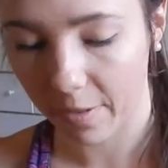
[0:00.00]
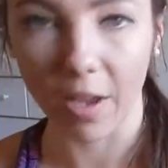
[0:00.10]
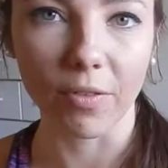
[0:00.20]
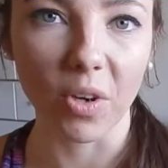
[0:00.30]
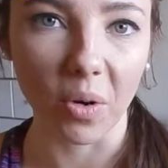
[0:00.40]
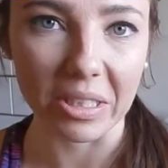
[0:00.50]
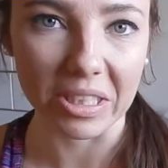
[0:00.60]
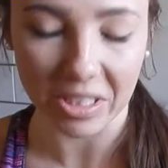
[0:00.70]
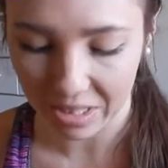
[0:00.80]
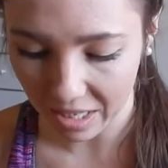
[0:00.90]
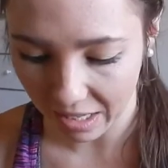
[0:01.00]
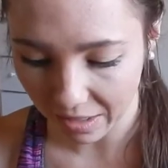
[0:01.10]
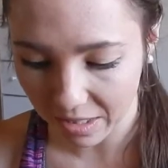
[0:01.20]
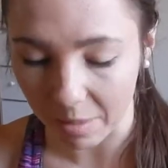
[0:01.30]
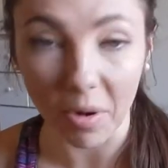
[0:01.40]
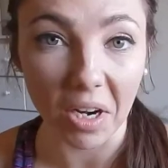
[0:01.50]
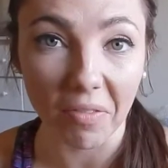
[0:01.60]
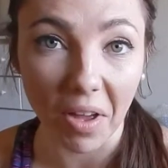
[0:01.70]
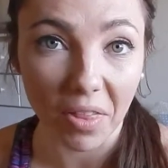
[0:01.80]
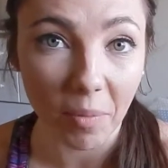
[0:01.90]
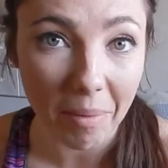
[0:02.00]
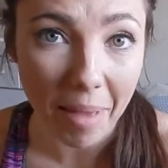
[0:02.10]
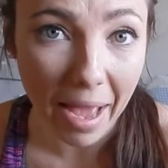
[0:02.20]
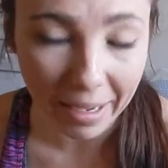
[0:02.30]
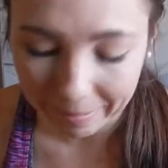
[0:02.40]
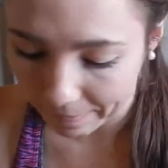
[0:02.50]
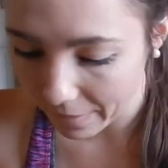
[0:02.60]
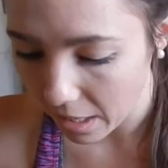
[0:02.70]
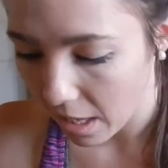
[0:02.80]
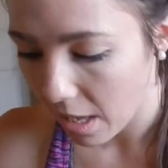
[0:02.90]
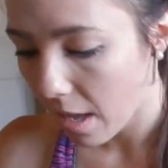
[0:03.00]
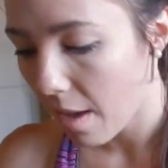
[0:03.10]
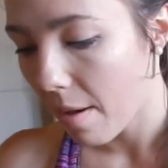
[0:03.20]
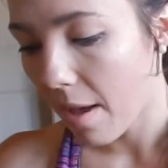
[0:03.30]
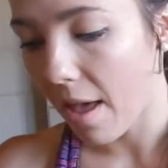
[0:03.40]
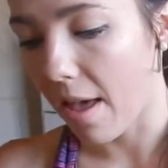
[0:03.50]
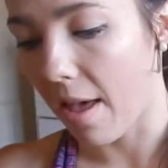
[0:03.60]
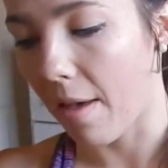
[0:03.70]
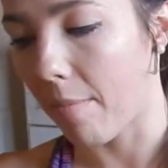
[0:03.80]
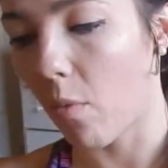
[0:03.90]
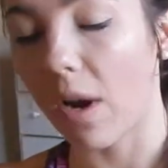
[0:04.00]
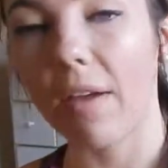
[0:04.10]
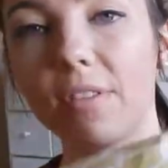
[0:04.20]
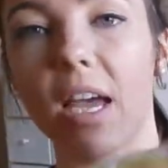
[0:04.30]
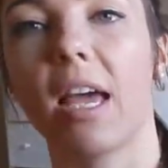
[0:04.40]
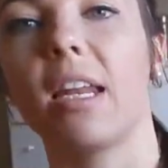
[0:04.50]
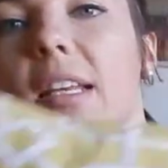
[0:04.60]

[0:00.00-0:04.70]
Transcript: Of course, there's like some already found their way back. Um, what I've done